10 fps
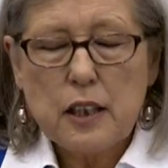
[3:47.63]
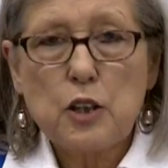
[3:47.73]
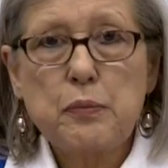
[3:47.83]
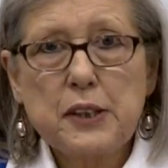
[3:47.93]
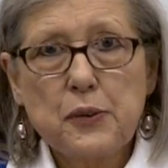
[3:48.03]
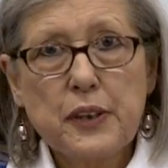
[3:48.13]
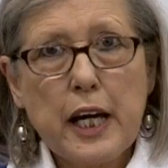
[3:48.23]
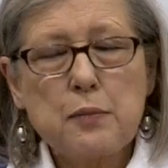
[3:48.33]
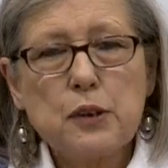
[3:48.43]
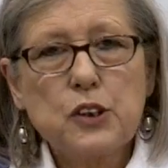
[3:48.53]
on Metro
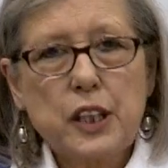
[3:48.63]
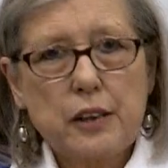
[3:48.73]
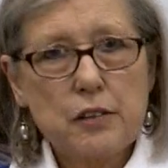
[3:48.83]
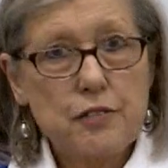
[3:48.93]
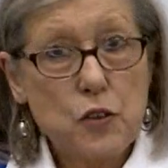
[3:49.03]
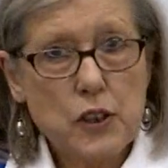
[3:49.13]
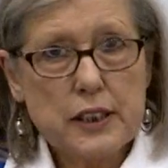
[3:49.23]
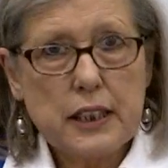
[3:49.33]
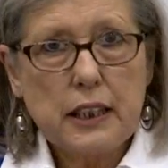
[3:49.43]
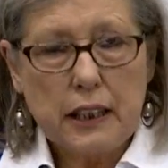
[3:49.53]
Cable Channel
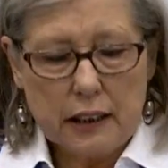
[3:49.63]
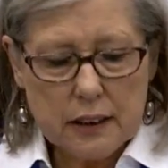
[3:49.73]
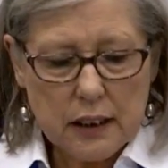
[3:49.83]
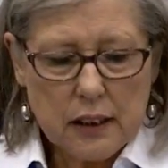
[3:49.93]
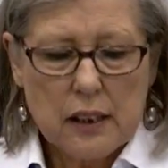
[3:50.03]
14,